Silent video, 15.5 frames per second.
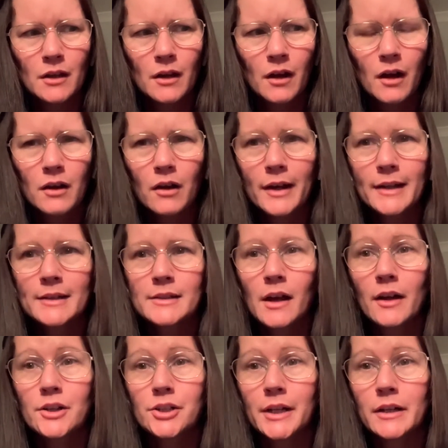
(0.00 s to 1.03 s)
Like
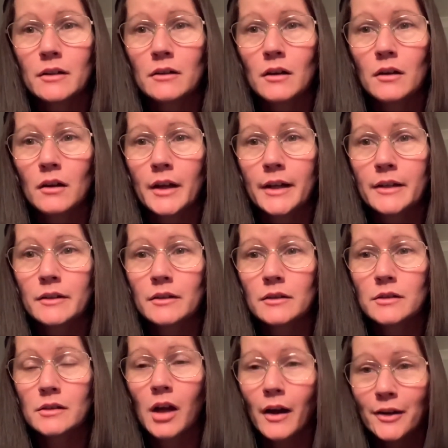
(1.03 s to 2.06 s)
touching
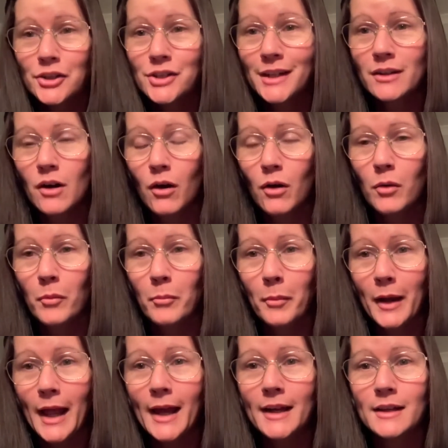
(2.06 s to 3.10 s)
hot
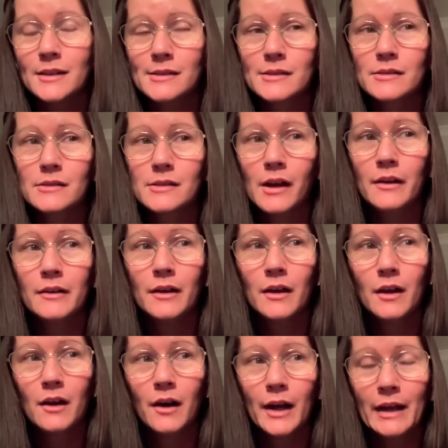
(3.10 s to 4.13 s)
plates. So
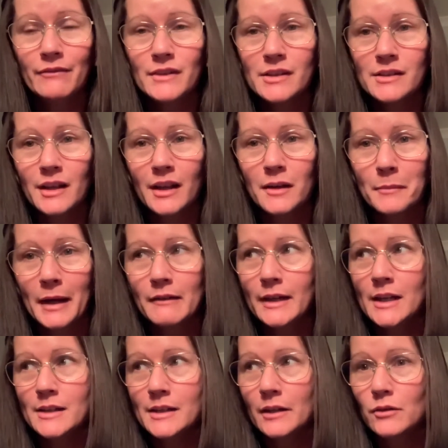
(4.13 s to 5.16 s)
I have this thing about
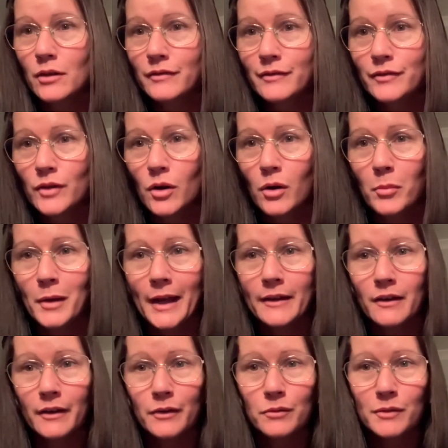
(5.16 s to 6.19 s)
eating dinner off of a hot plate.
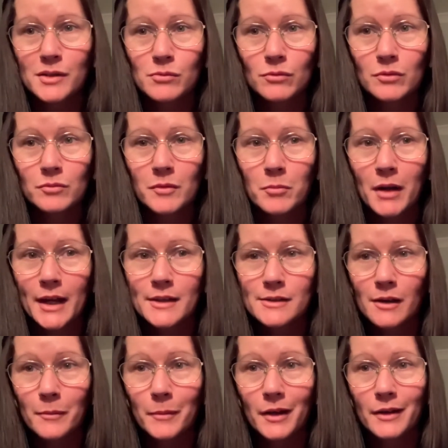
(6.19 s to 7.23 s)
I always warm the plates
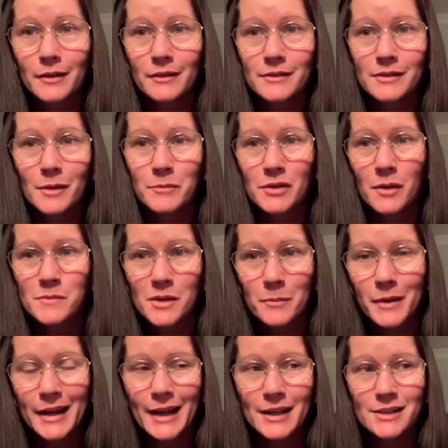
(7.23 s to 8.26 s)
up, and sometimes I
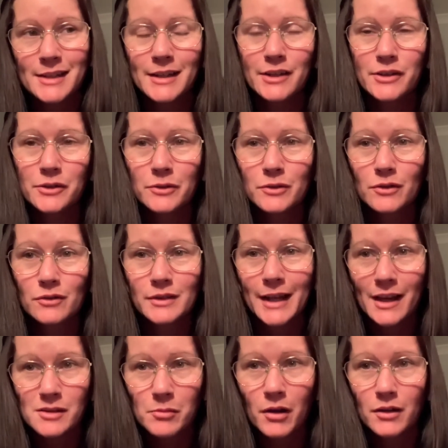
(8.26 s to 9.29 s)
may accidentally do it on
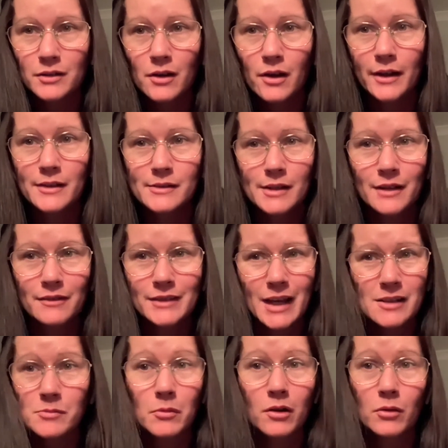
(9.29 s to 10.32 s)
gas mark 9 instead of
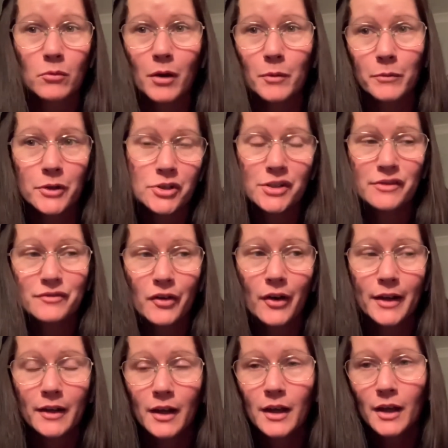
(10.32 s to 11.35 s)
gas mark 1, which is
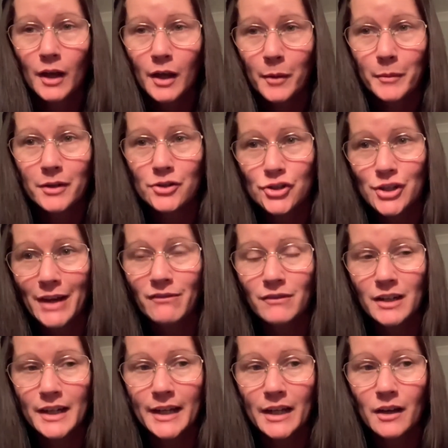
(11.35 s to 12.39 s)
fine, because
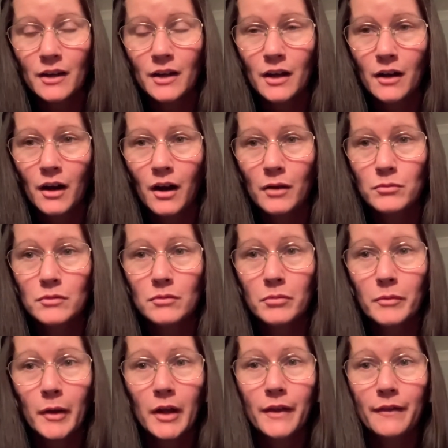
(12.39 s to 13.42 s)
generally I will
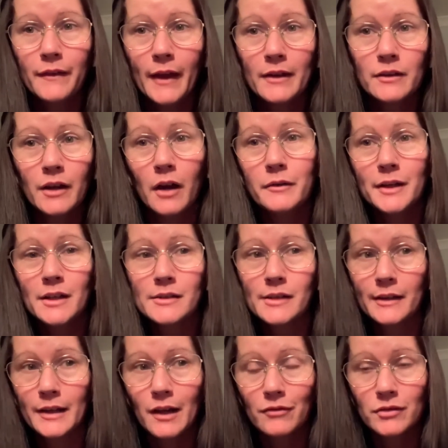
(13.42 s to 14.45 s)
then go into
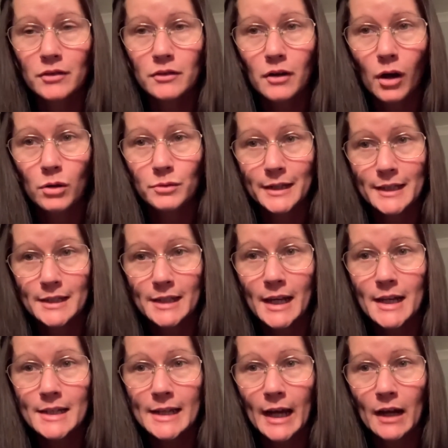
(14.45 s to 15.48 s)
the oven holding a tea
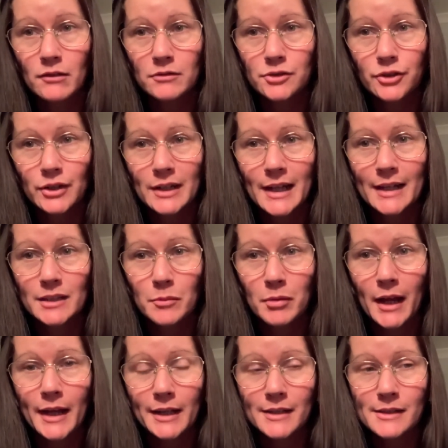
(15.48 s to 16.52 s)
towel to collect the
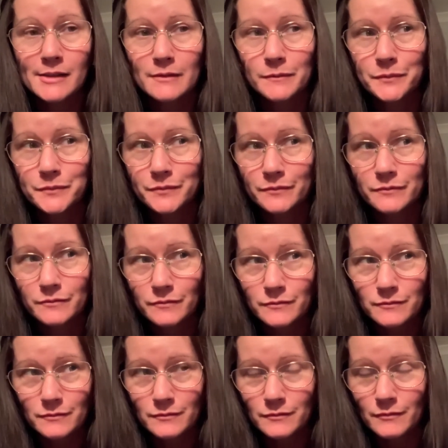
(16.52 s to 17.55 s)
plates.
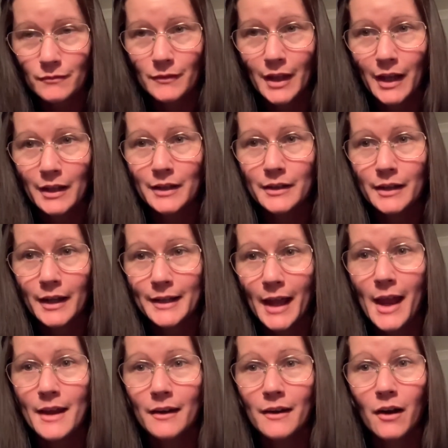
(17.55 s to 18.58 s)
And
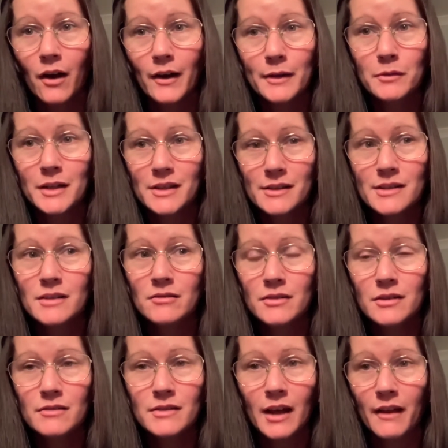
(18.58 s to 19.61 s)
again, I can still
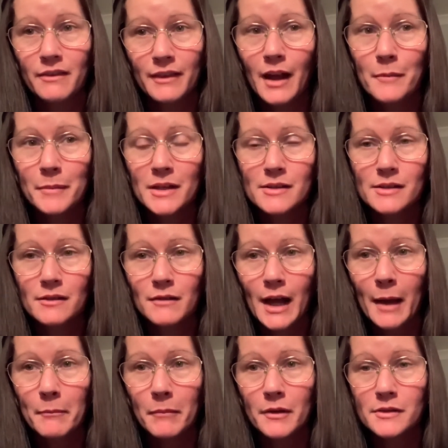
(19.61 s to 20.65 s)
do that. That bit still
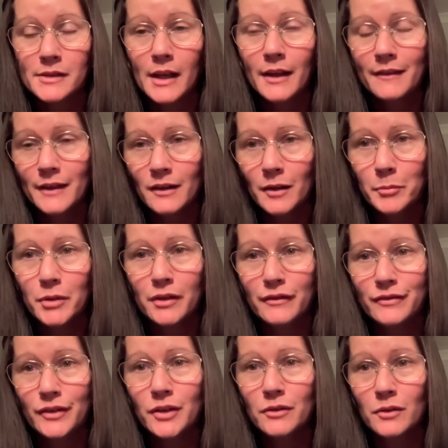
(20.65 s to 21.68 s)
happens. Then I put the
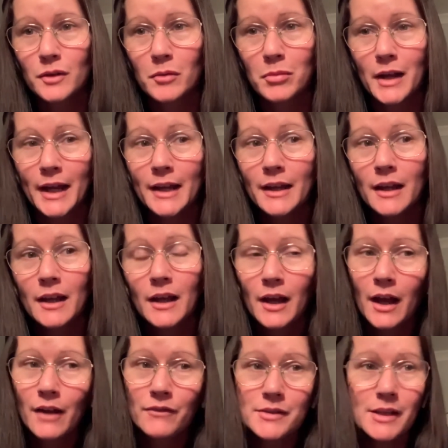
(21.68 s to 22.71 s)
food on the plate,
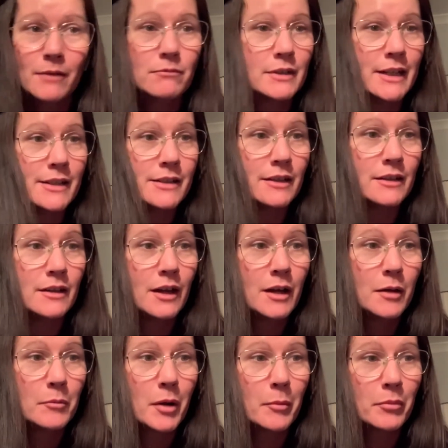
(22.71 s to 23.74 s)
and for some reason,
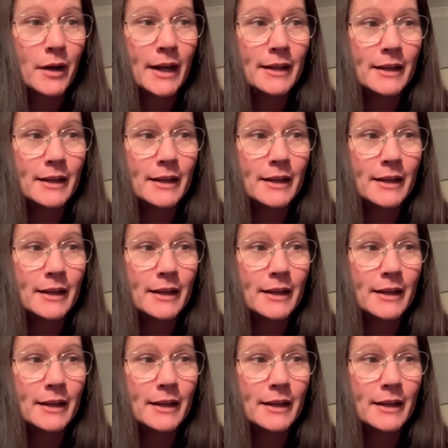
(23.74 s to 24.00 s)
my brain then